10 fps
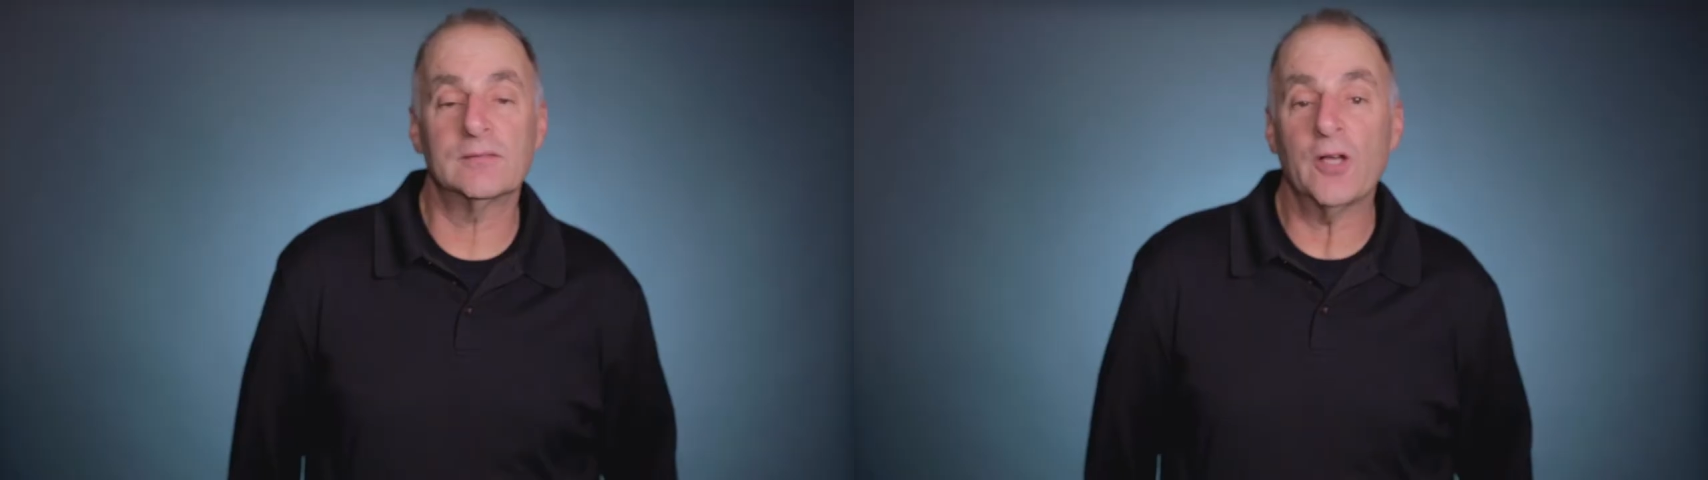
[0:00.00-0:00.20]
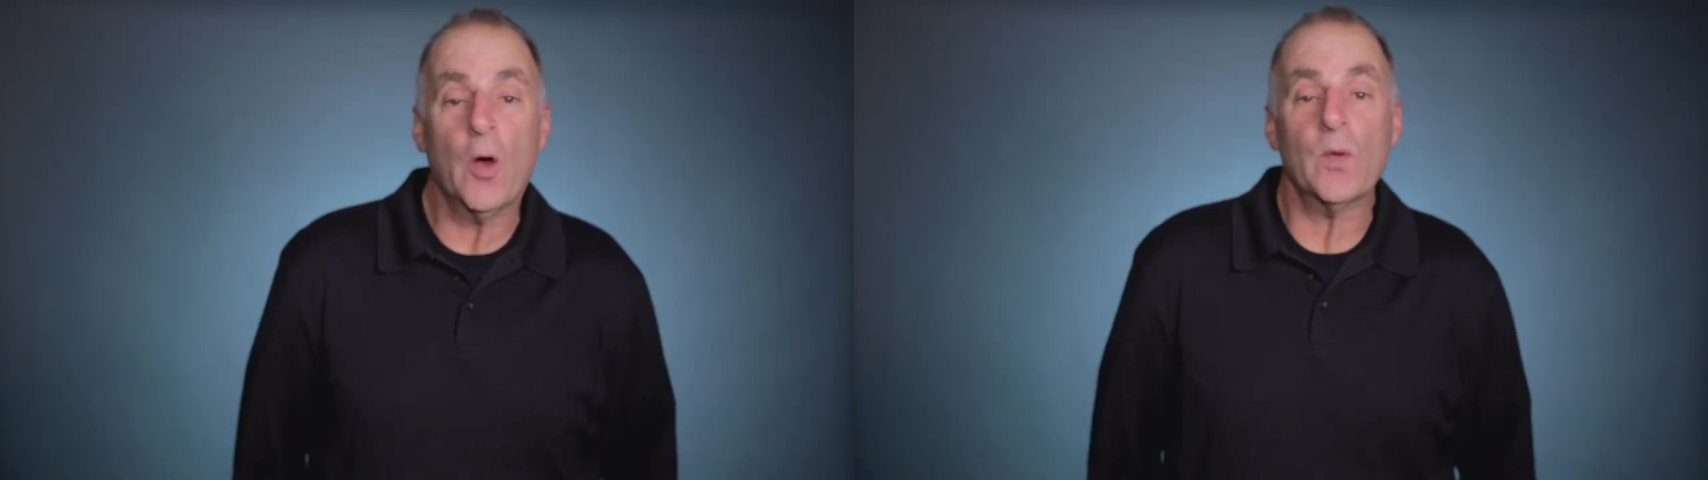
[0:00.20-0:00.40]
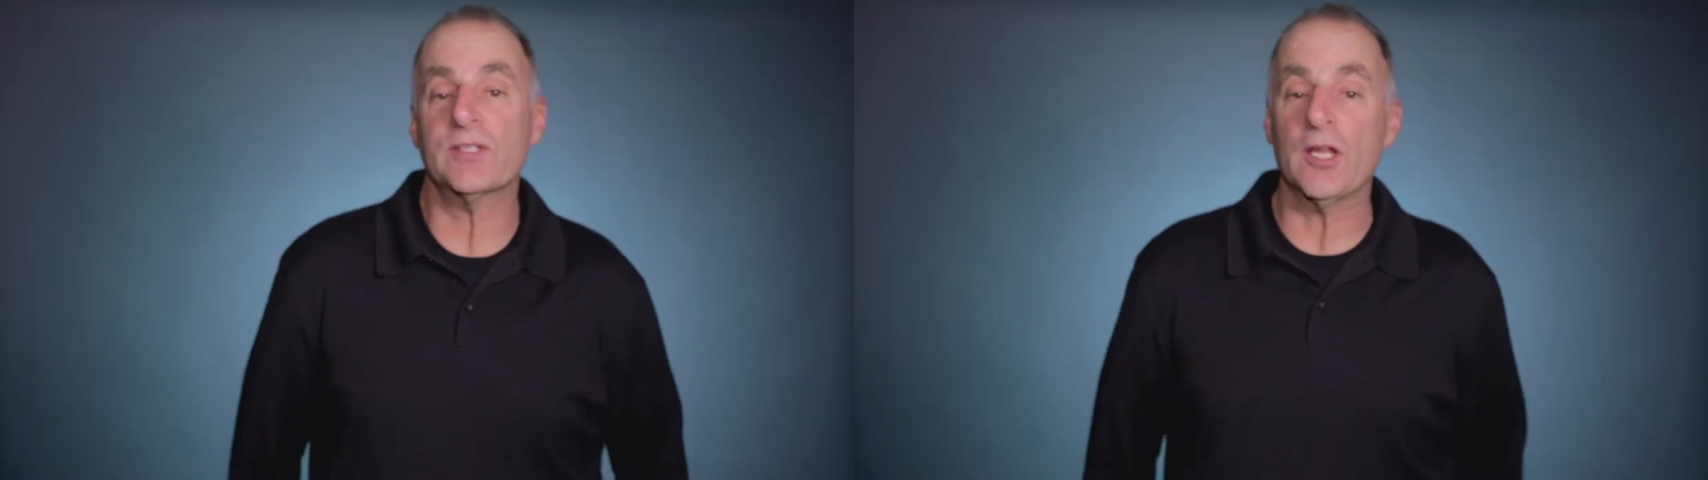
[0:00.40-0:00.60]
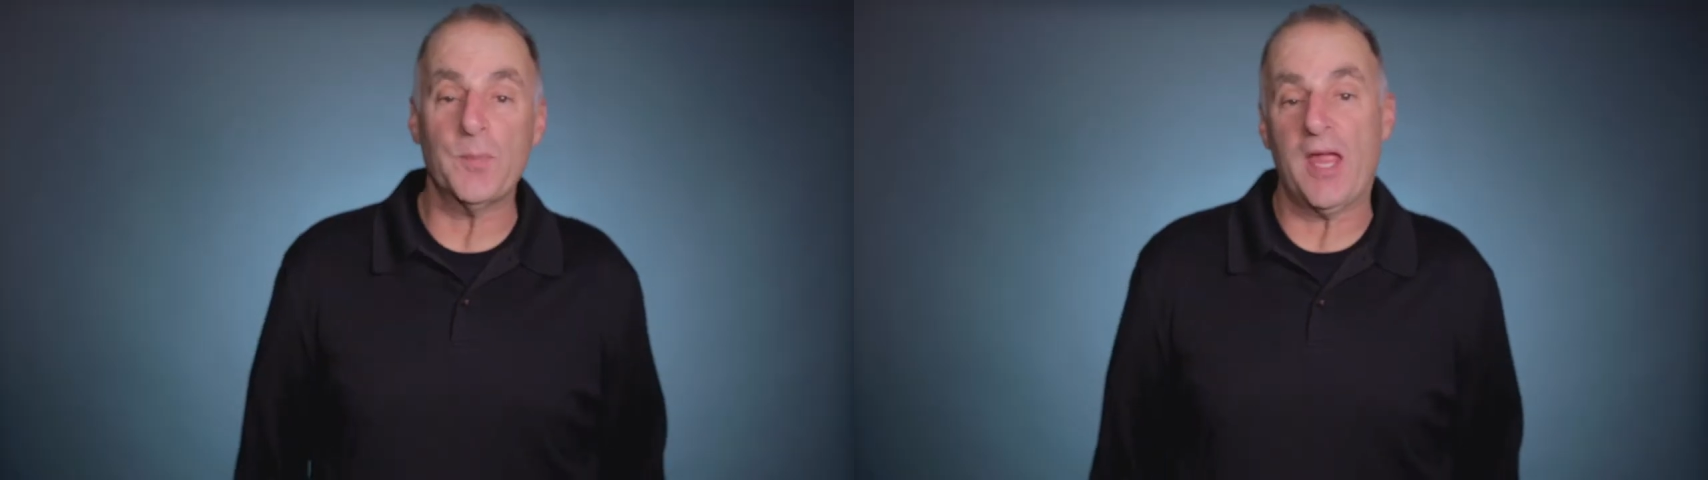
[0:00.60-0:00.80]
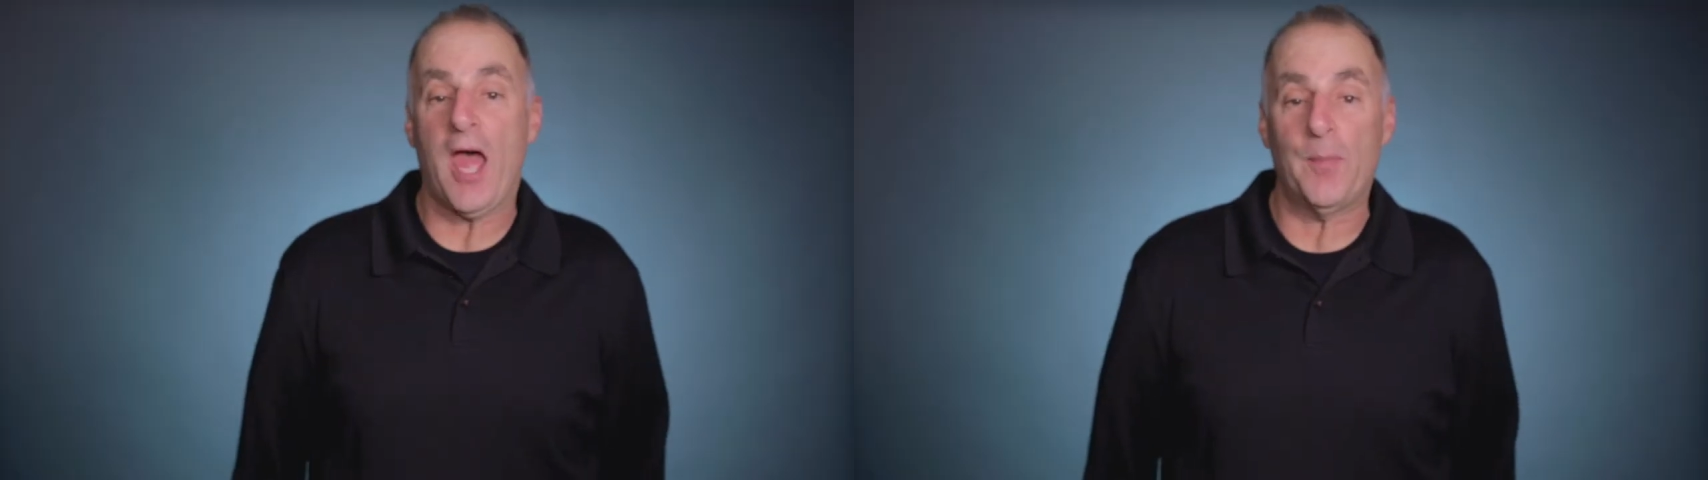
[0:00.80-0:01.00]
no one's gonna
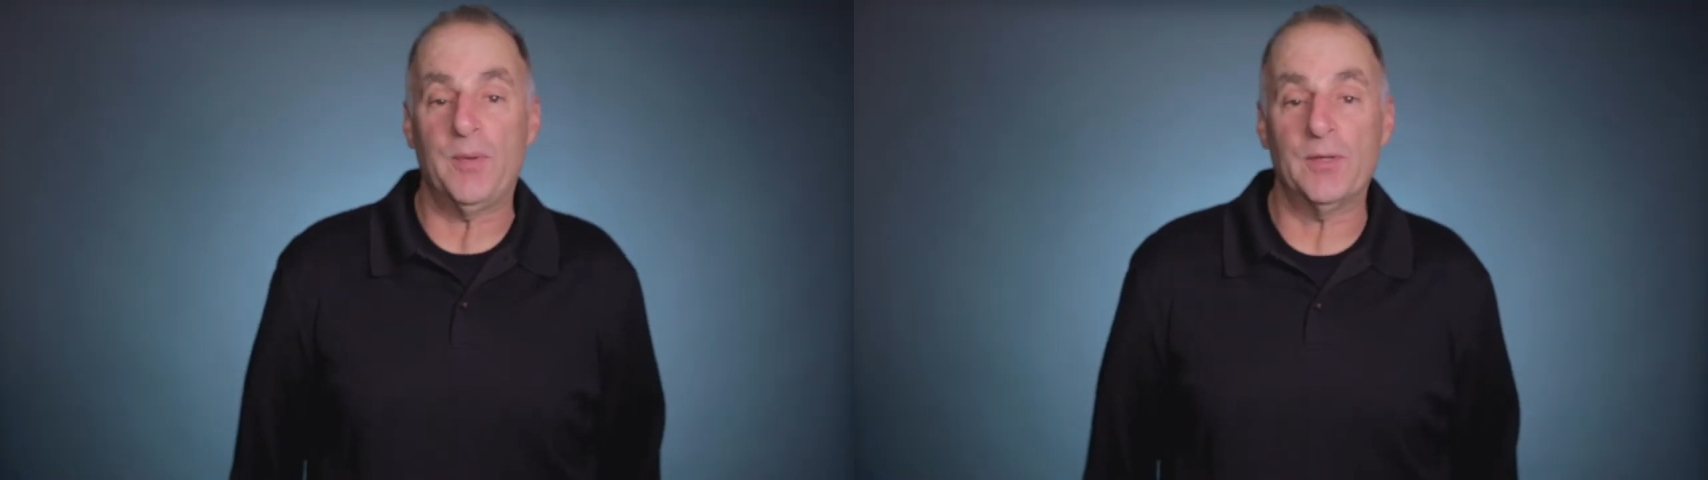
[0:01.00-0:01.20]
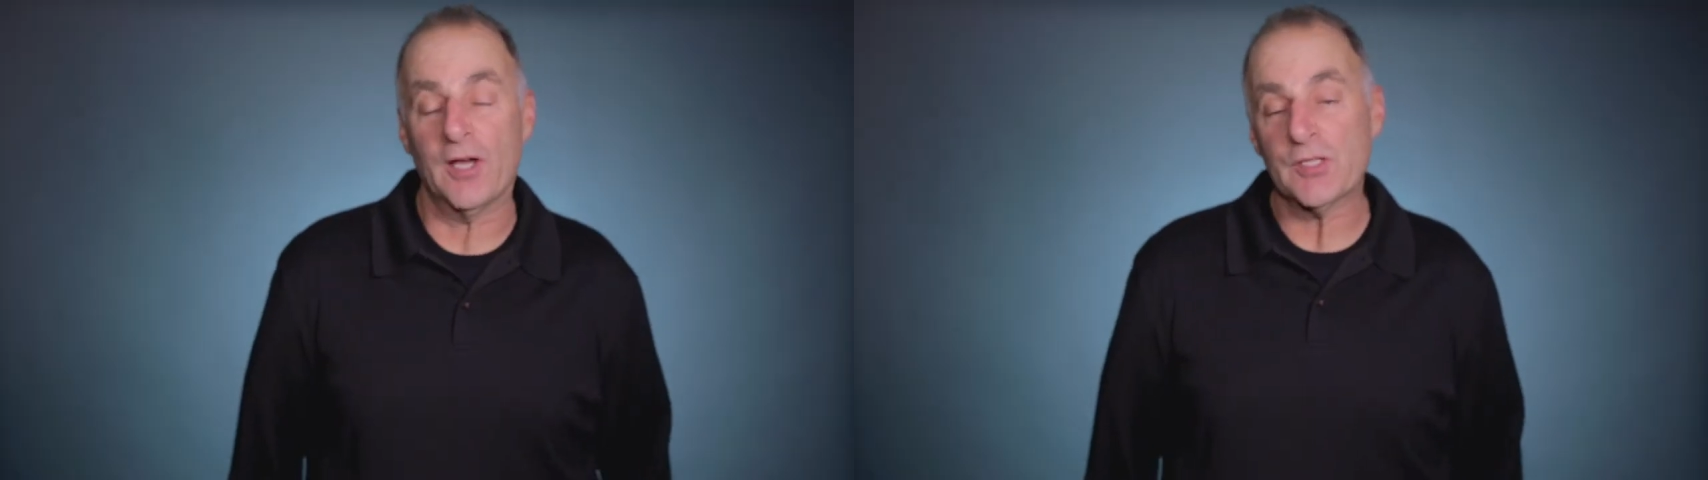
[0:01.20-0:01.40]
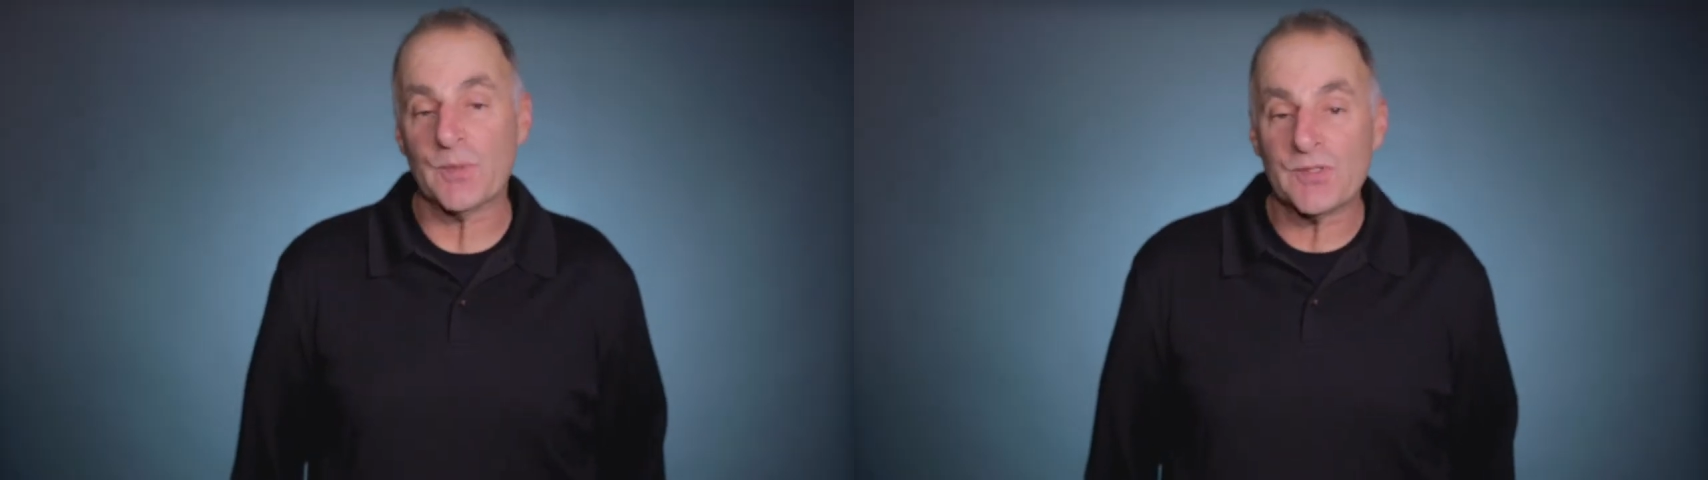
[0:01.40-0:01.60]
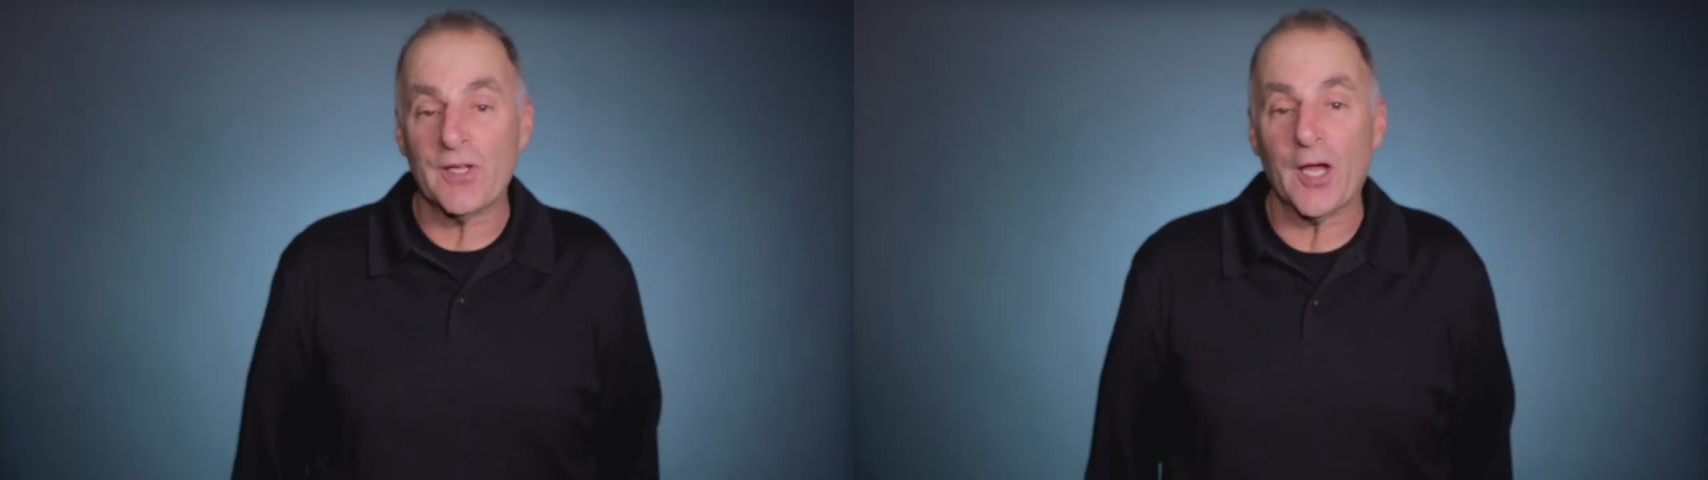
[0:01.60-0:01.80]
be happy. The customer's not